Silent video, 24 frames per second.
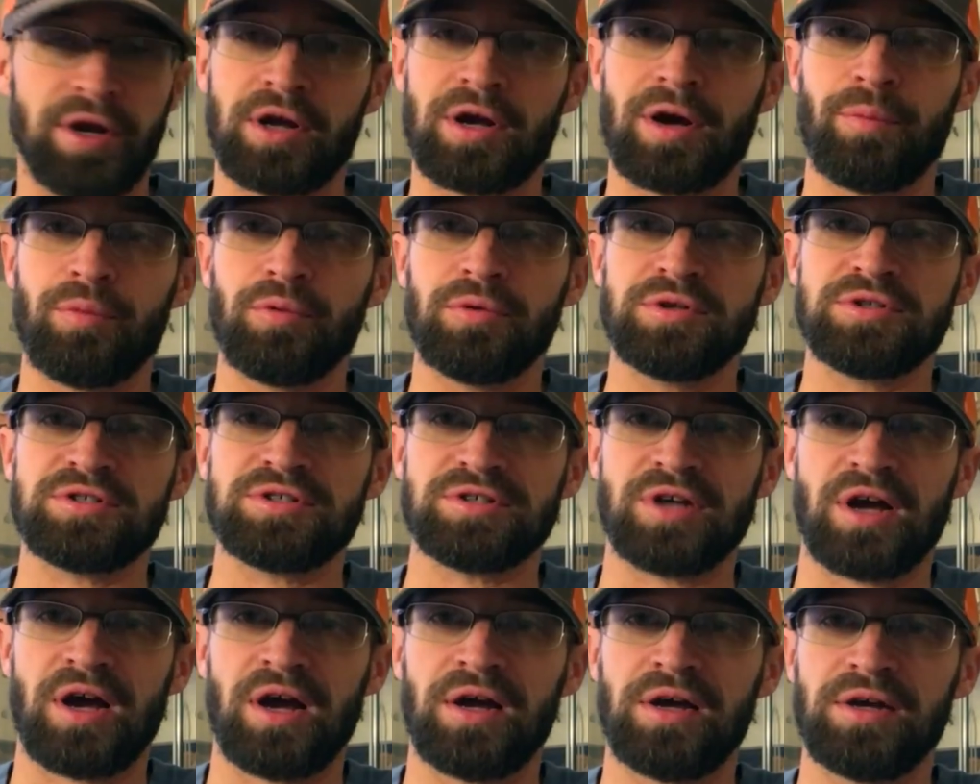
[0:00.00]
a couple inches
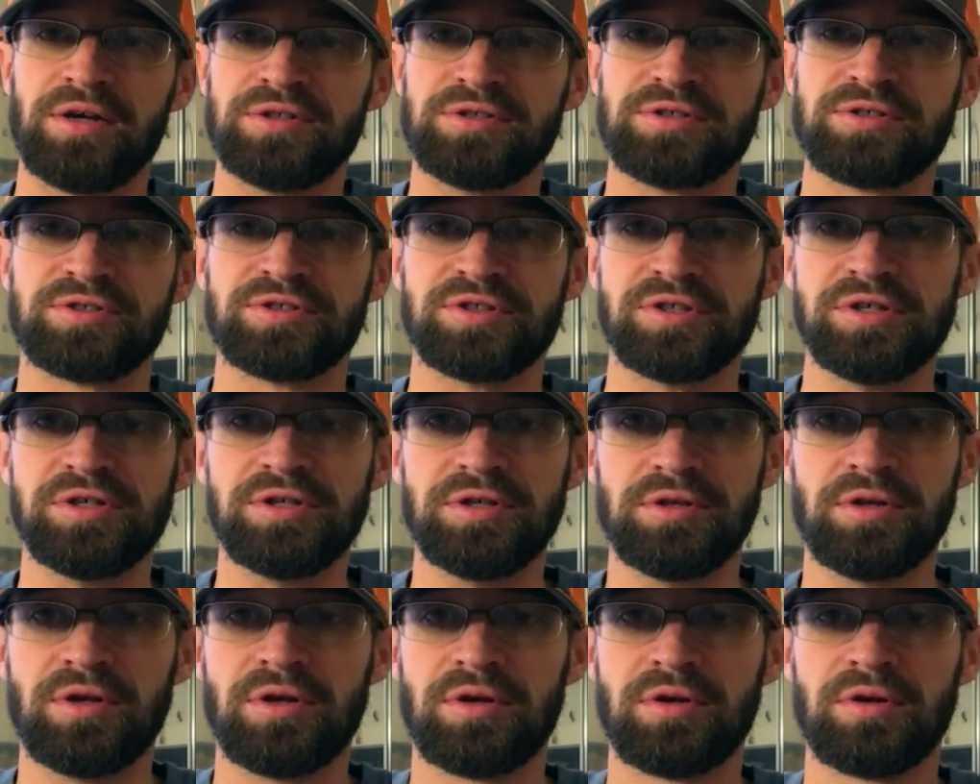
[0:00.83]
of ice,
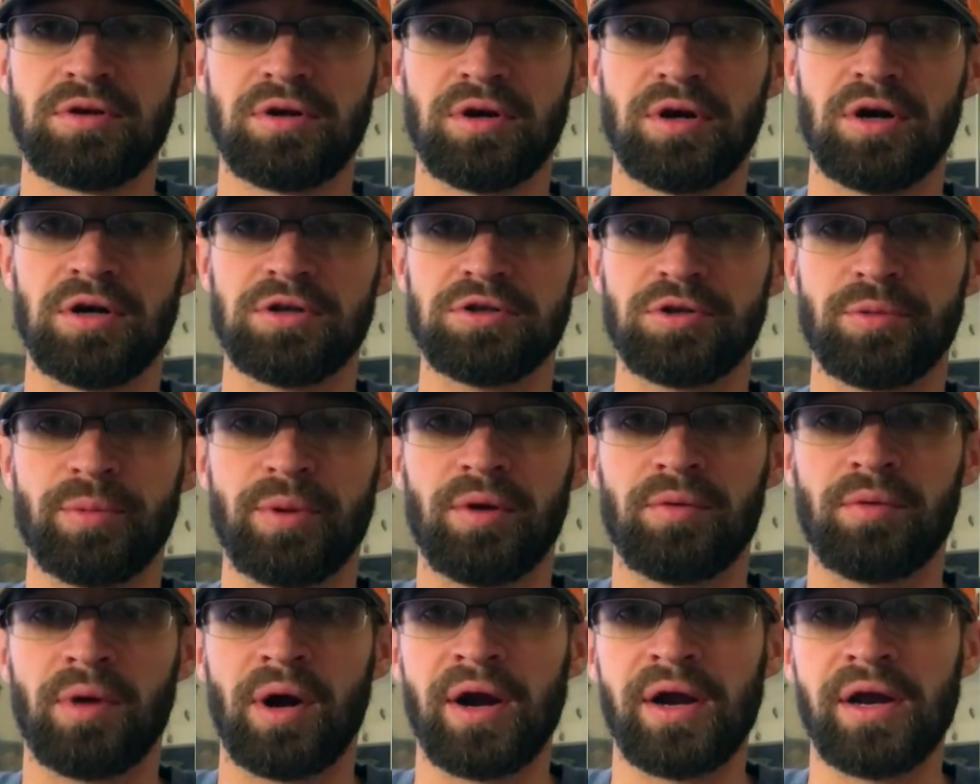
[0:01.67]
sleet, uh, a little bit
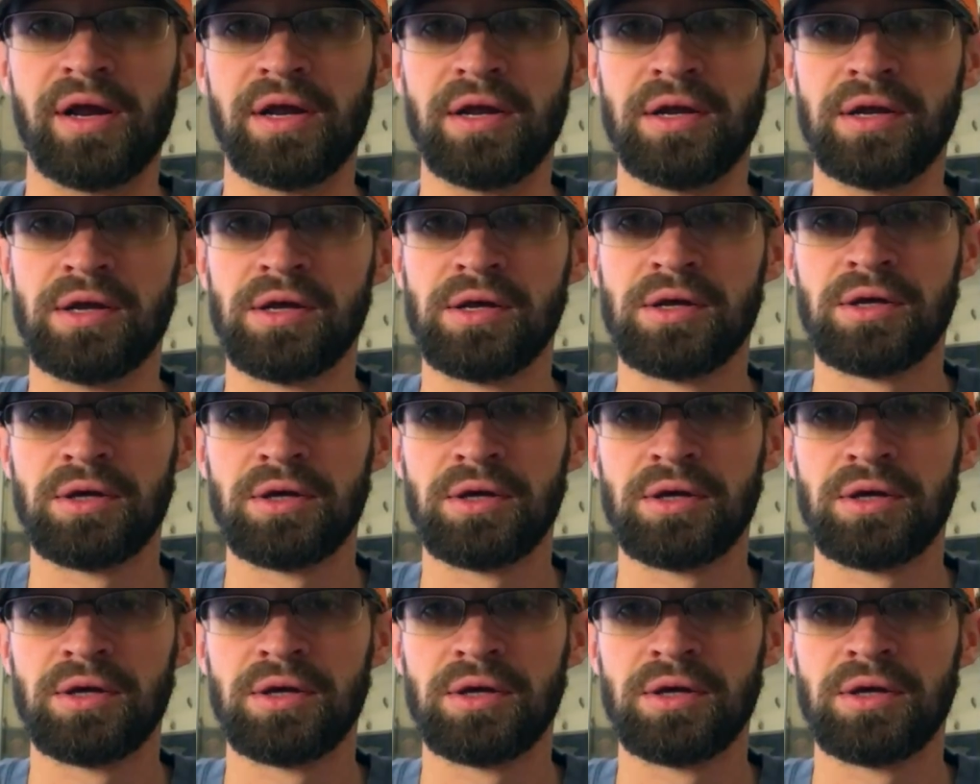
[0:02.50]
of rain.